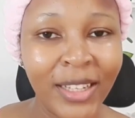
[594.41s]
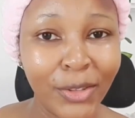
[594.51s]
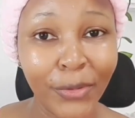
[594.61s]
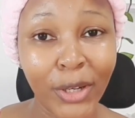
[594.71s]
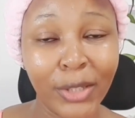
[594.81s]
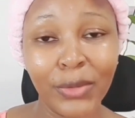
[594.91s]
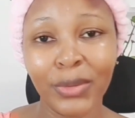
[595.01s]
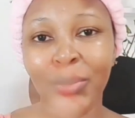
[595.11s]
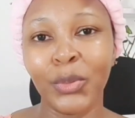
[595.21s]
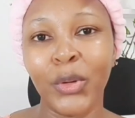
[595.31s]
Don't forget to
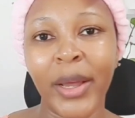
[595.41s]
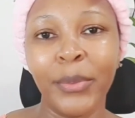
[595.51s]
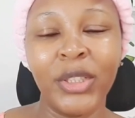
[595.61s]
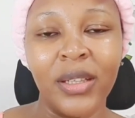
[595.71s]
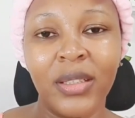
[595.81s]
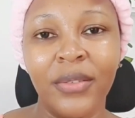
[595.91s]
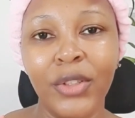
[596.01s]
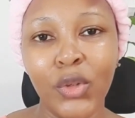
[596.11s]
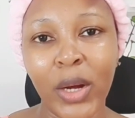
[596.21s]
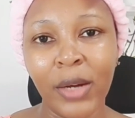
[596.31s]
subscribe, share this
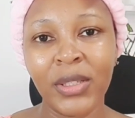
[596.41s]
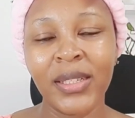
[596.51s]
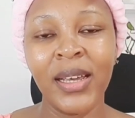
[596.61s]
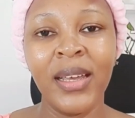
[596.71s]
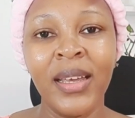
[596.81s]
video out.